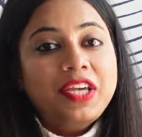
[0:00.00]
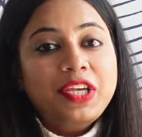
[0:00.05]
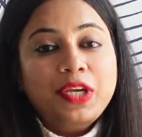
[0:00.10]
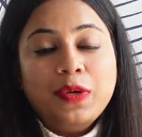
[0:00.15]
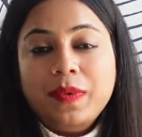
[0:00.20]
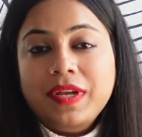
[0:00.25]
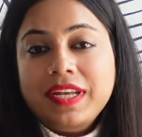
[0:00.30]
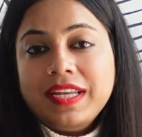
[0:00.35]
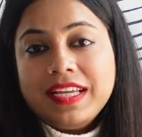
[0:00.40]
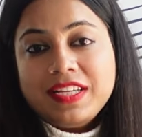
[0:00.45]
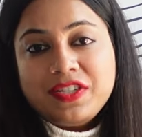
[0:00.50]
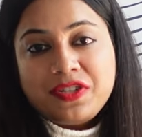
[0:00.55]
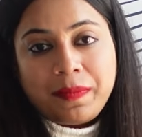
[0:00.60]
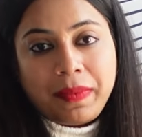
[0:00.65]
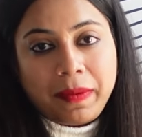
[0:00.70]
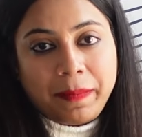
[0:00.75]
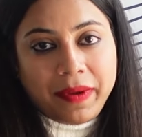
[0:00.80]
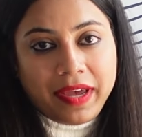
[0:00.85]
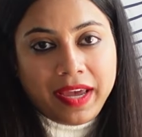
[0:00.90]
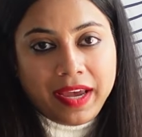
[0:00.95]
You will need to
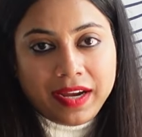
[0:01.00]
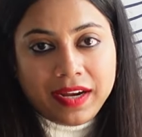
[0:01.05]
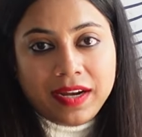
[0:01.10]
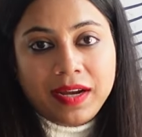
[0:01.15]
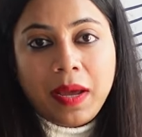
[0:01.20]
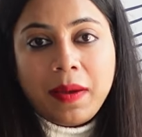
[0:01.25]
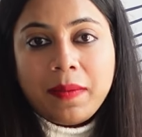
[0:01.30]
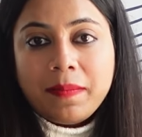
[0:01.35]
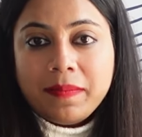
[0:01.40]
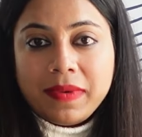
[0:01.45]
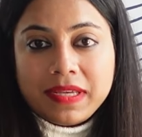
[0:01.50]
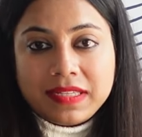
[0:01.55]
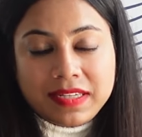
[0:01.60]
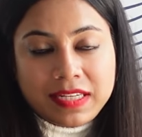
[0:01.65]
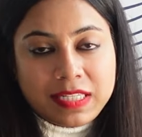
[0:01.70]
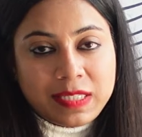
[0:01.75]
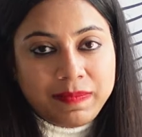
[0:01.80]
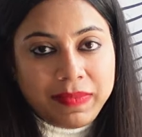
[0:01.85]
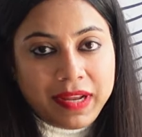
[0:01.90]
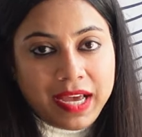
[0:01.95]
prepare
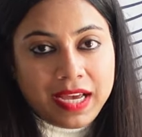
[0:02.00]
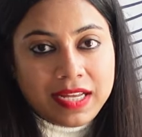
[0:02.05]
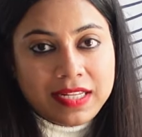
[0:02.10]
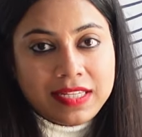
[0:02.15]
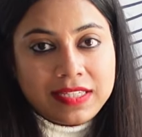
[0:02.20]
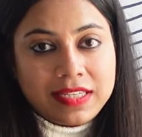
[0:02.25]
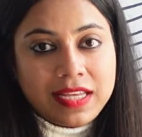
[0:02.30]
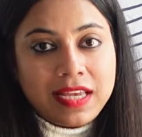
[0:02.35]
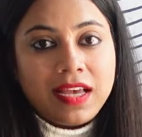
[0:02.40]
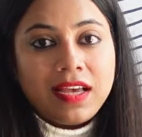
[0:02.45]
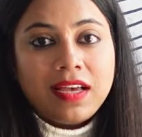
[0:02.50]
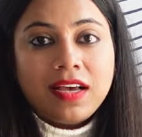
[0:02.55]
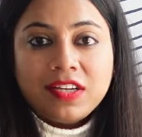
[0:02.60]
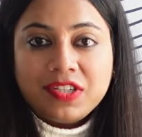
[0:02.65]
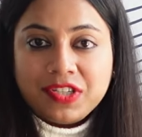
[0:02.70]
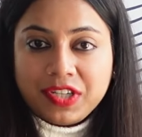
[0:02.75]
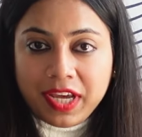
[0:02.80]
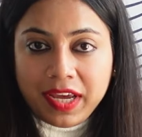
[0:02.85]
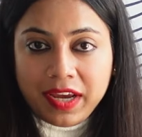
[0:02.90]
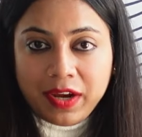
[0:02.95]
business plans,
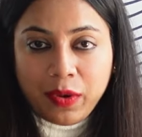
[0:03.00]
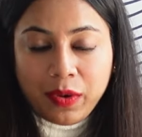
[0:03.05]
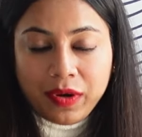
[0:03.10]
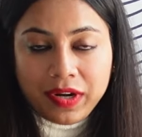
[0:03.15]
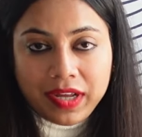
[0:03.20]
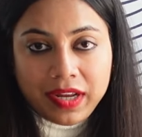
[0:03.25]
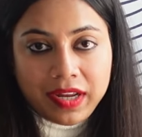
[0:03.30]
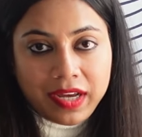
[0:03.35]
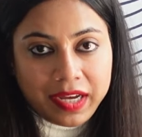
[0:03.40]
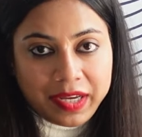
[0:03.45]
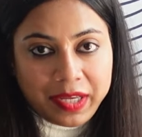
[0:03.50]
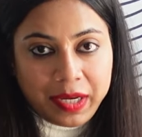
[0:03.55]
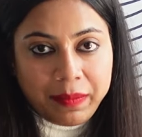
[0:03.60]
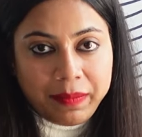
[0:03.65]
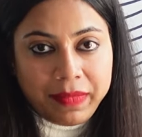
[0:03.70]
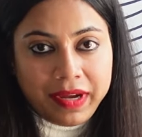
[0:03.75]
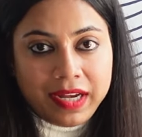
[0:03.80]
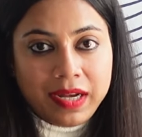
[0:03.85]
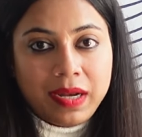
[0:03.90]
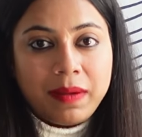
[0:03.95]
shareholder
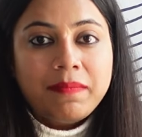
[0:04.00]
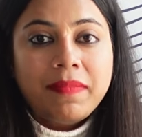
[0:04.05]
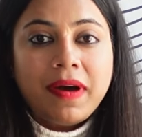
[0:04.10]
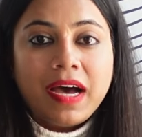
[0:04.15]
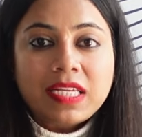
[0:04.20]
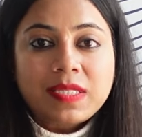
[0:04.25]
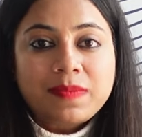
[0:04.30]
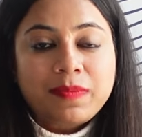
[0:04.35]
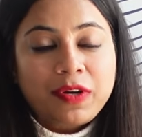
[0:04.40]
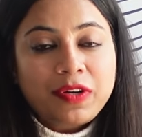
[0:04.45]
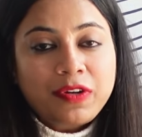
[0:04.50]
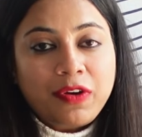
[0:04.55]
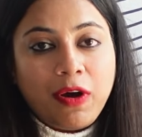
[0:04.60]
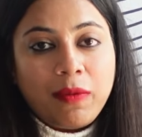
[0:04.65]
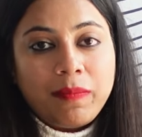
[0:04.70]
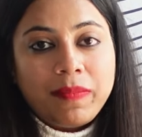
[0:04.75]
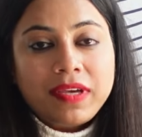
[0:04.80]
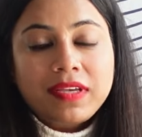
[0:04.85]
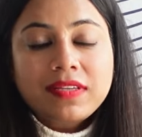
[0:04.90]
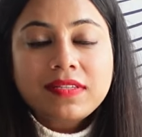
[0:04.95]
agreement, passport
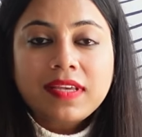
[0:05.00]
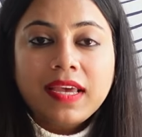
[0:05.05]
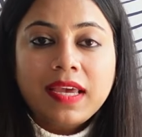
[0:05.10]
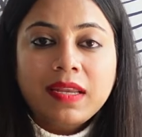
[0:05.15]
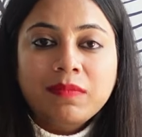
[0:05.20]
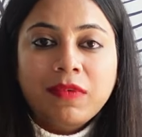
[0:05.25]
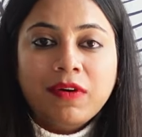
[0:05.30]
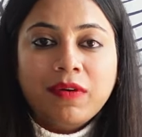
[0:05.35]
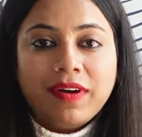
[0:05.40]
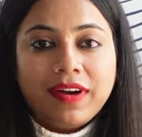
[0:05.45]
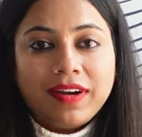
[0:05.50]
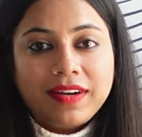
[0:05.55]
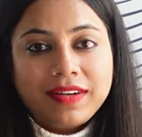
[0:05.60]
copies and more.